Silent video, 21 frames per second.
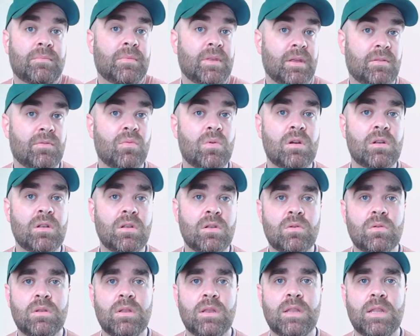It's worth
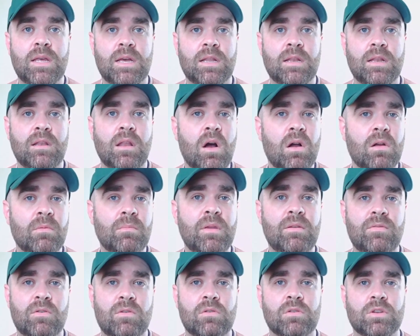noting that long
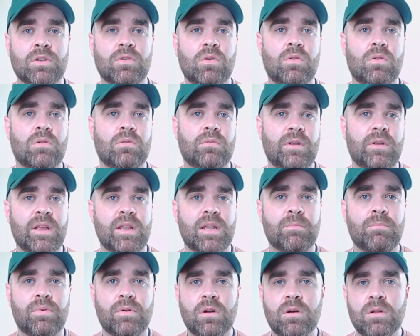before Sean
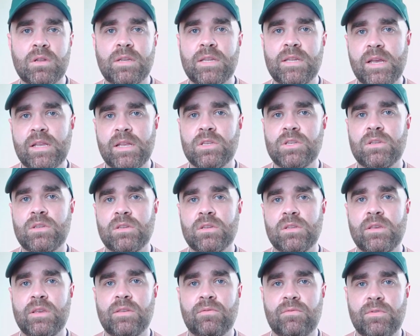O'Riordan brought attention to
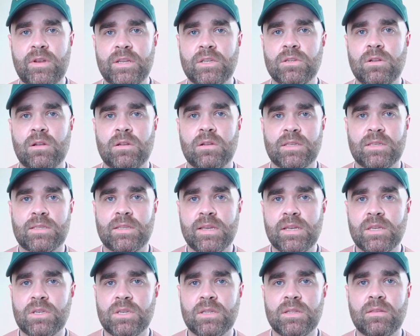these regional
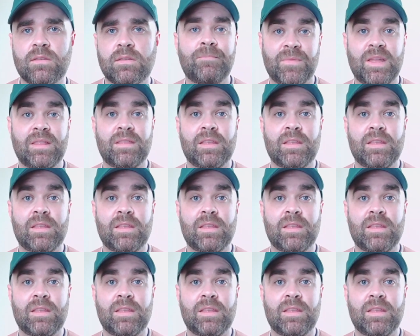distinctions in the